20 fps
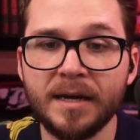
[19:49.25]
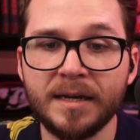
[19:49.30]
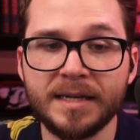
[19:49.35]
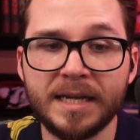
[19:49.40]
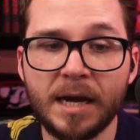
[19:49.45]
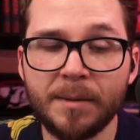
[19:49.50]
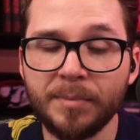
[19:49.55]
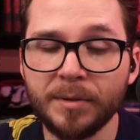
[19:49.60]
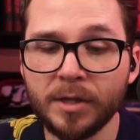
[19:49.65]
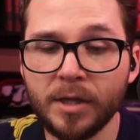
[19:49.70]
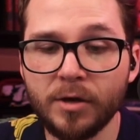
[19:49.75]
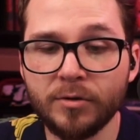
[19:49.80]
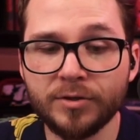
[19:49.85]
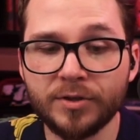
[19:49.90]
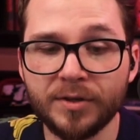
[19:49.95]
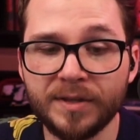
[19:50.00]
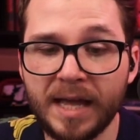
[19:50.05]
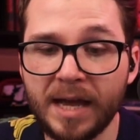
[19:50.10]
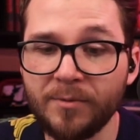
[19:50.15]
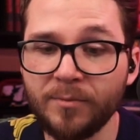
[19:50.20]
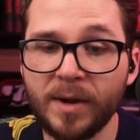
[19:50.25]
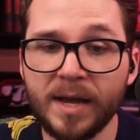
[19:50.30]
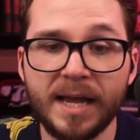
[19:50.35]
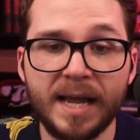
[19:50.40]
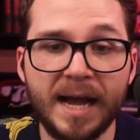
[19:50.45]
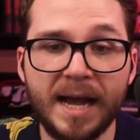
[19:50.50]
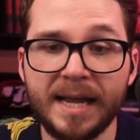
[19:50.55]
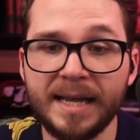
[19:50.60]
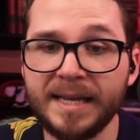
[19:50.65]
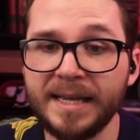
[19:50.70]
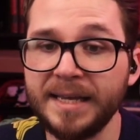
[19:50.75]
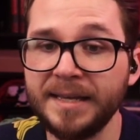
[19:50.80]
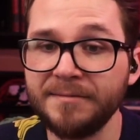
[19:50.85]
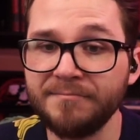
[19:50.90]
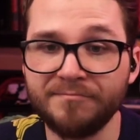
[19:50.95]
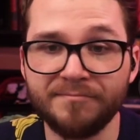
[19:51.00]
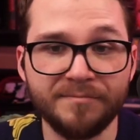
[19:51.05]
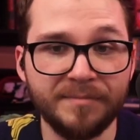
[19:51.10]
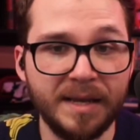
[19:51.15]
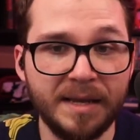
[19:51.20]
below, so that way I
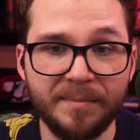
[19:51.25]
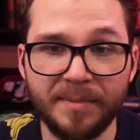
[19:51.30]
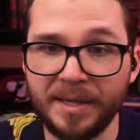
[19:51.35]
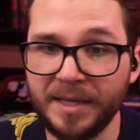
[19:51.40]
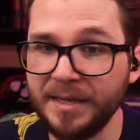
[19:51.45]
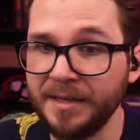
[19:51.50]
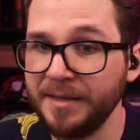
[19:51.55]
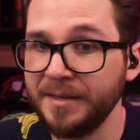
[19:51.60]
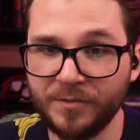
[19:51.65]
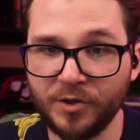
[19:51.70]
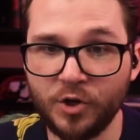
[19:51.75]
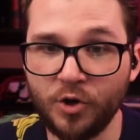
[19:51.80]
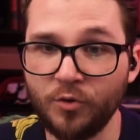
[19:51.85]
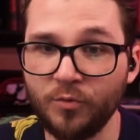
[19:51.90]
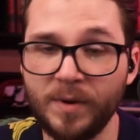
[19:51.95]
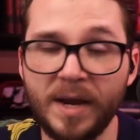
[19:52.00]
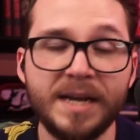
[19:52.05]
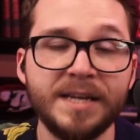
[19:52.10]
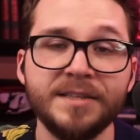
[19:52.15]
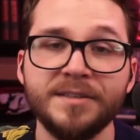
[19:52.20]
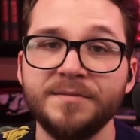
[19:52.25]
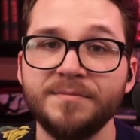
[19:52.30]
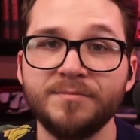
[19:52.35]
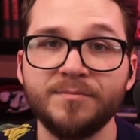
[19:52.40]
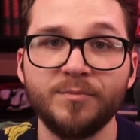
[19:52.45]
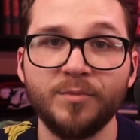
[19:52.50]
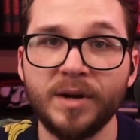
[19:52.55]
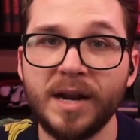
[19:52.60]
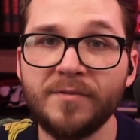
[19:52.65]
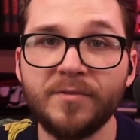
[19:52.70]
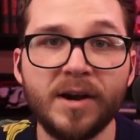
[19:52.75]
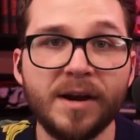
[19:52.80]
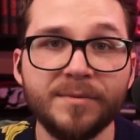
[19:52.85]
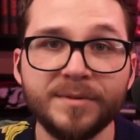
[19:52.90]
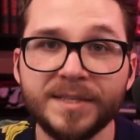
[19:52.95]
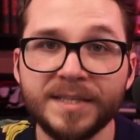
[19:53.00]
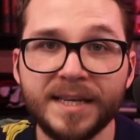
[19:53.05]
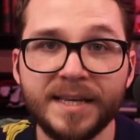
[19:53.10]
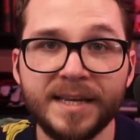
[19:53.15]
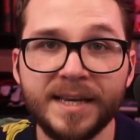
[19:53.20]
can maybe correct whatever I
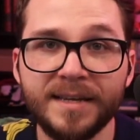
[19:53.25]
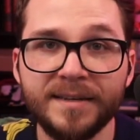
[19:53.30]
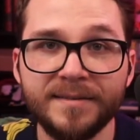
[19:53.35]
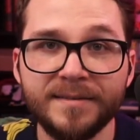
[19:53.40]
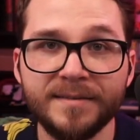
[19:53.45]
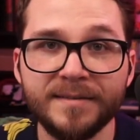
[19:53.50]
was thinking.